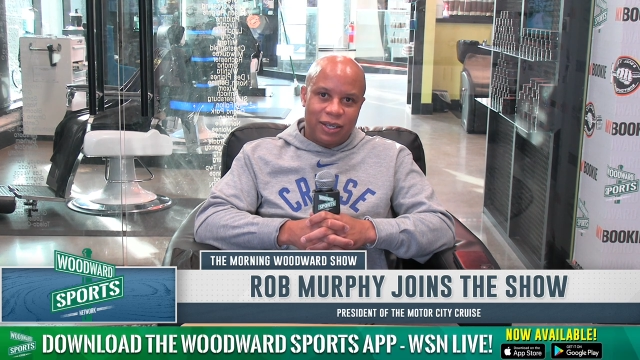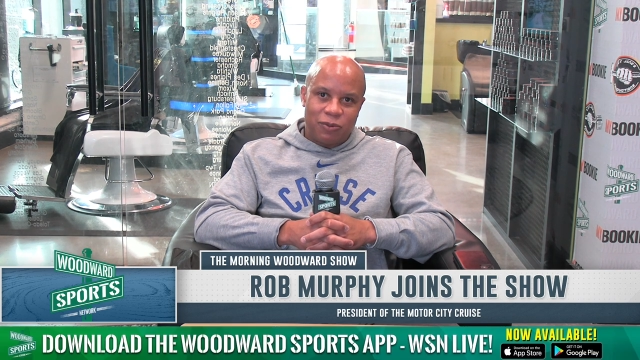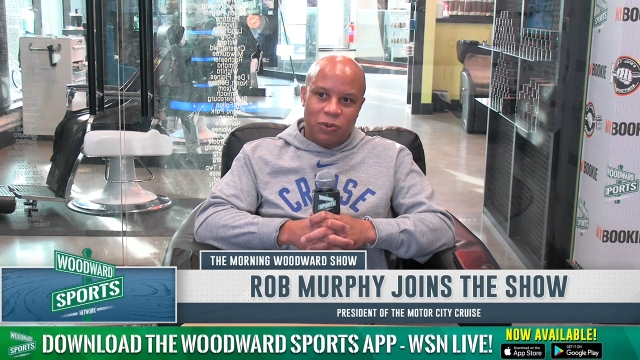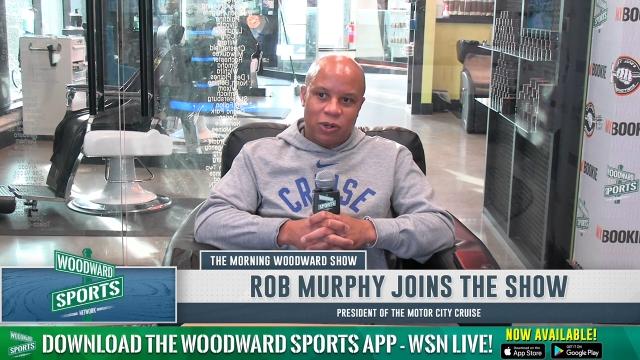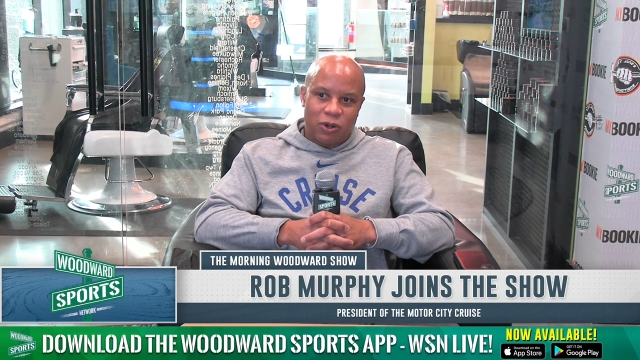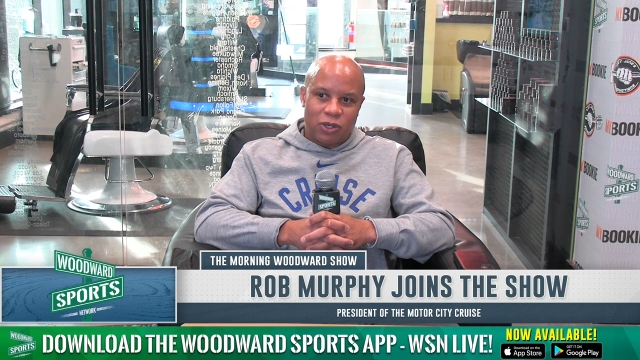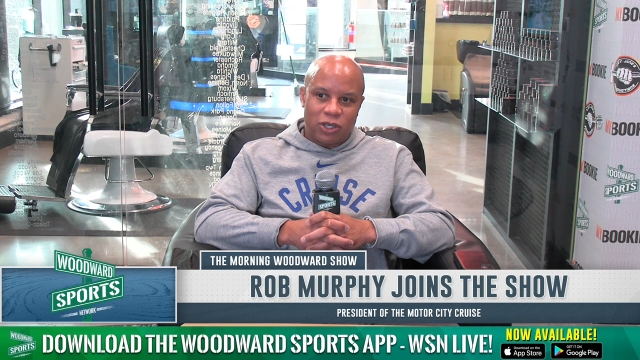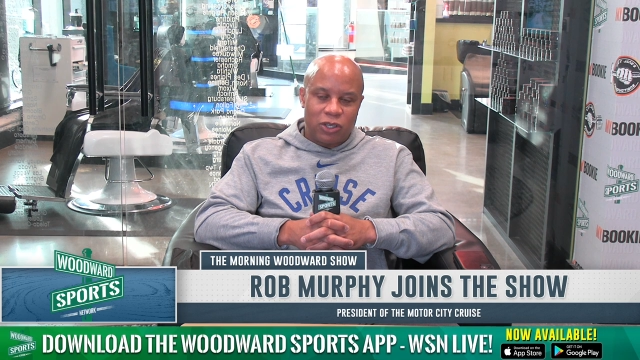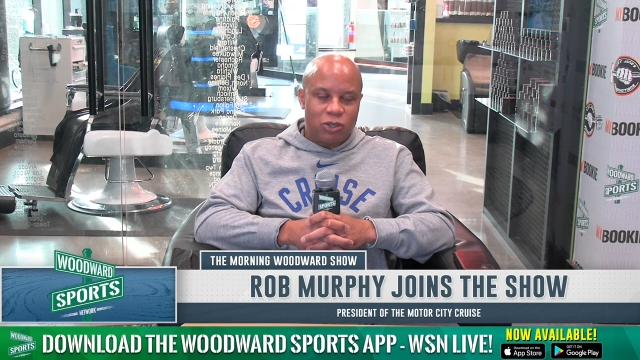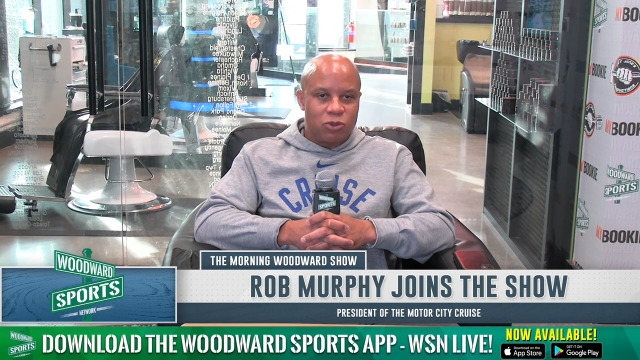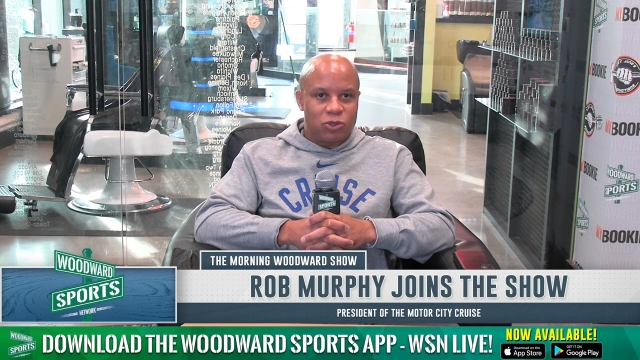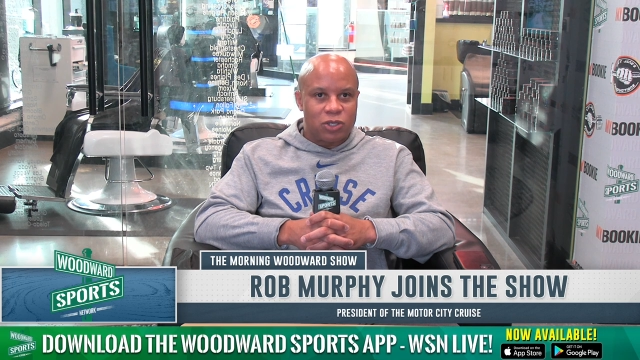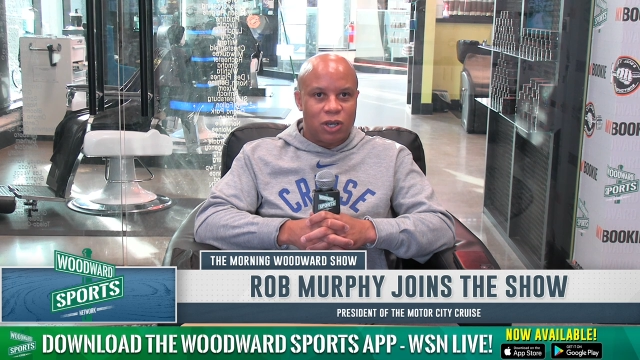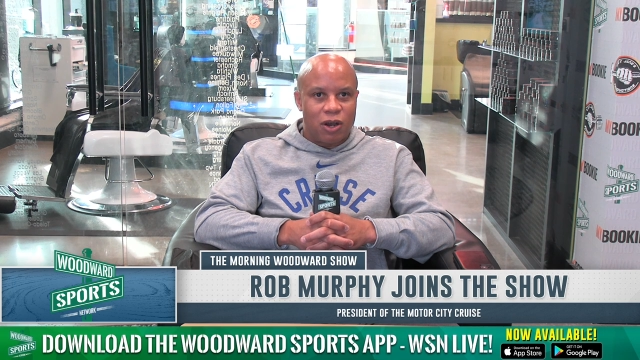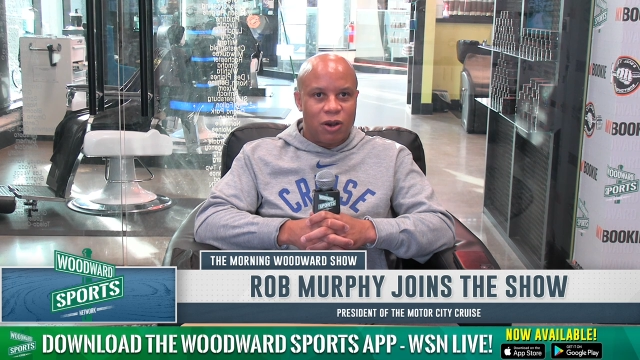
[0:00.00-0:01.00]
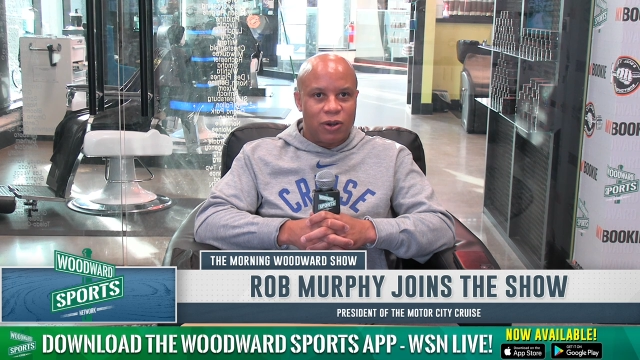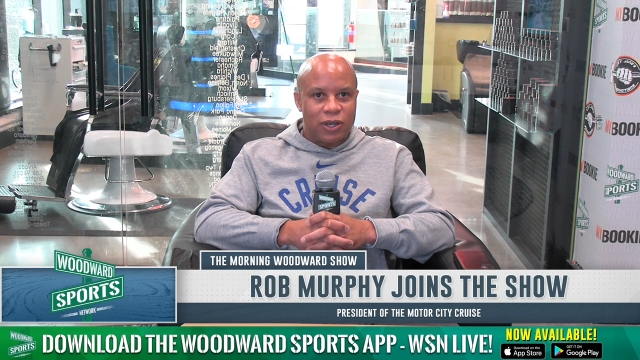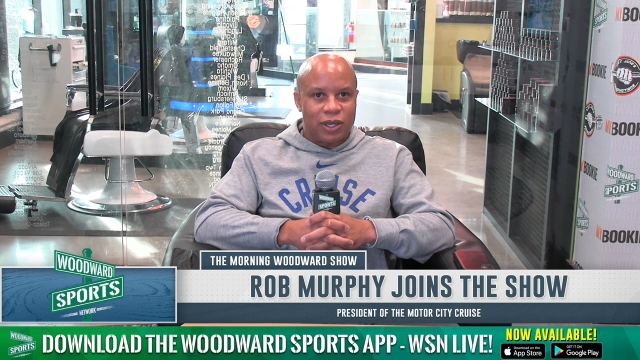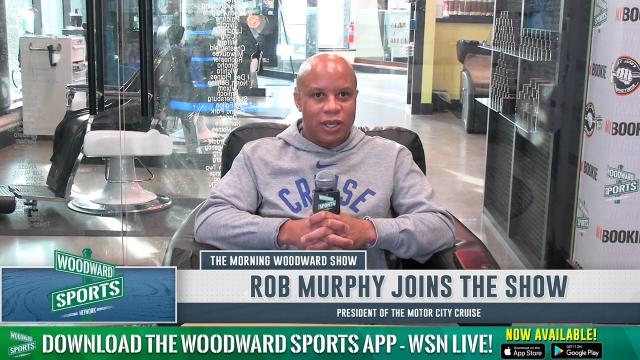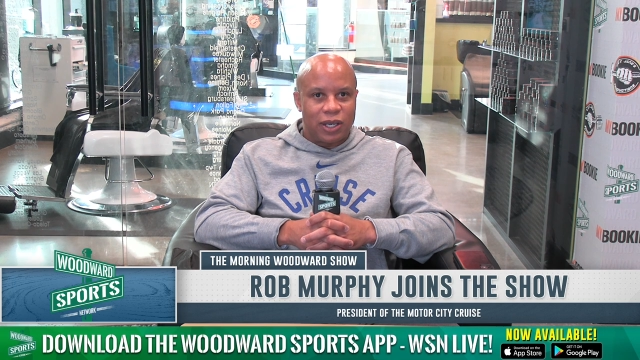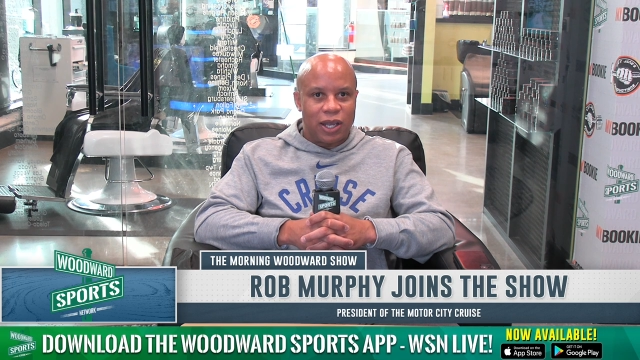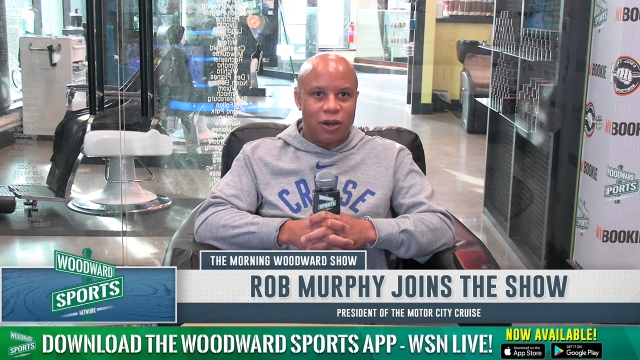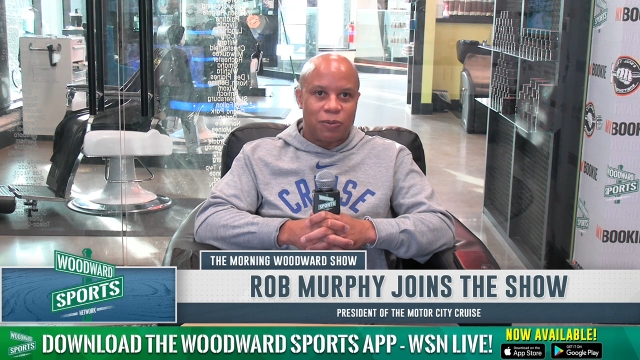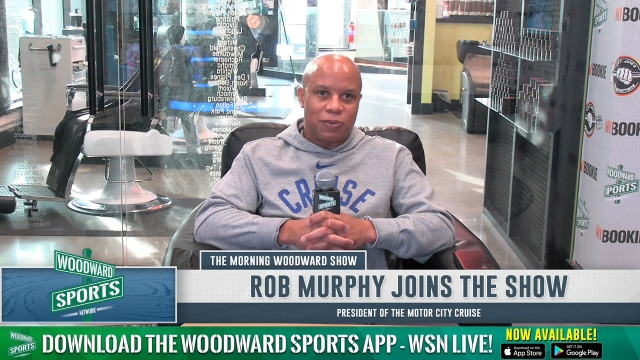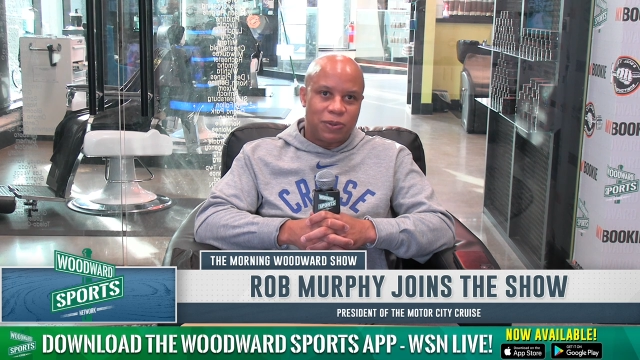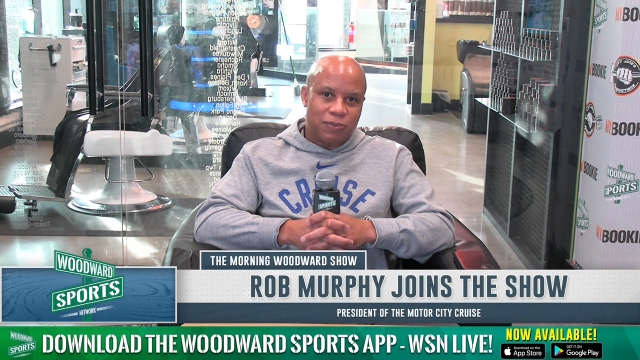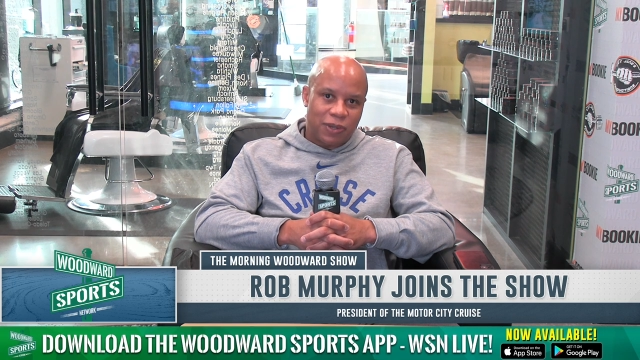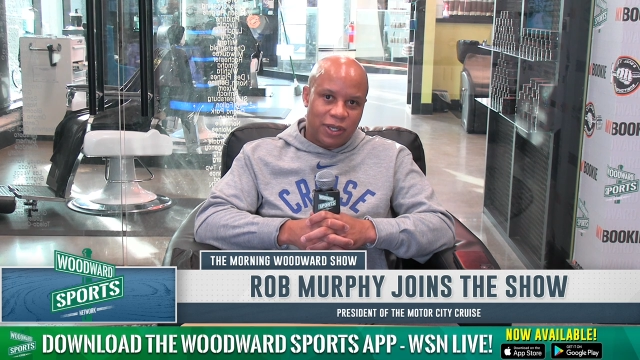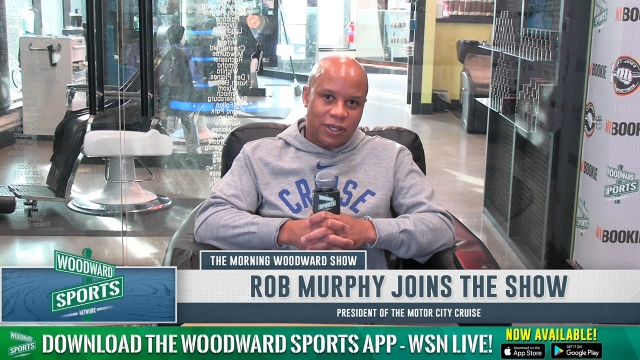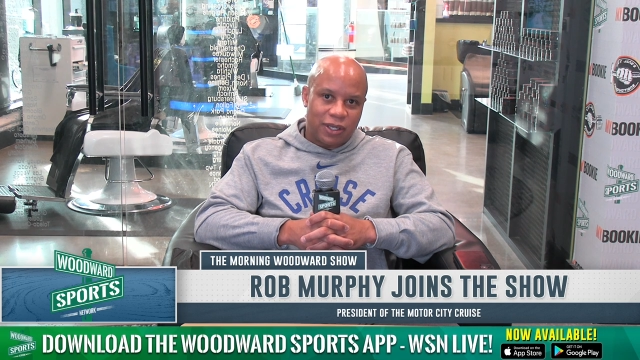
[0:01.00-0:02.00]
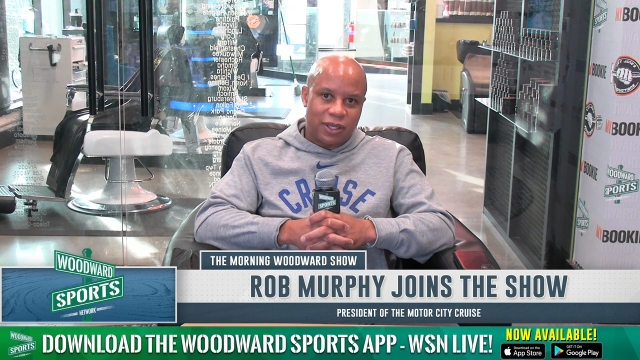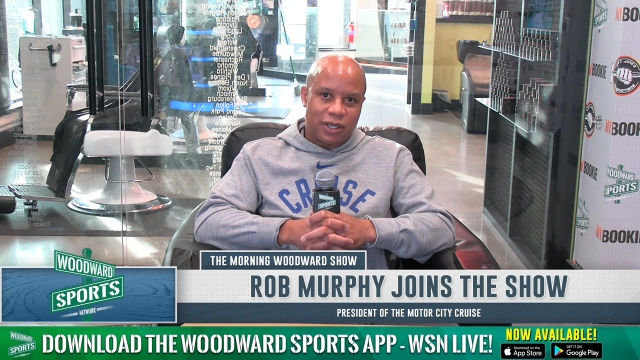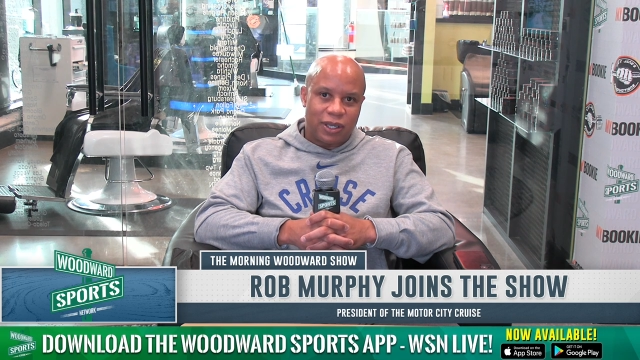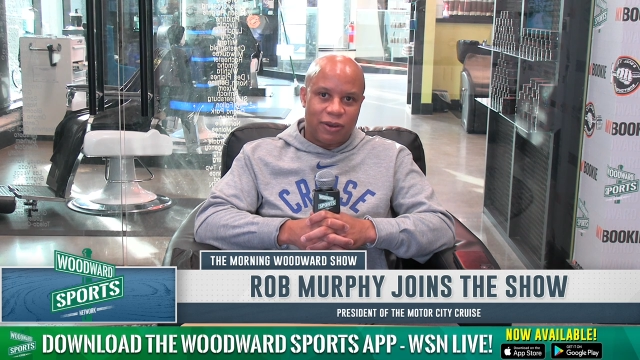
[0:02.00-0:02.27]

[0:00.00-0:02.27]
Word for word: He went on to Utah and helped them get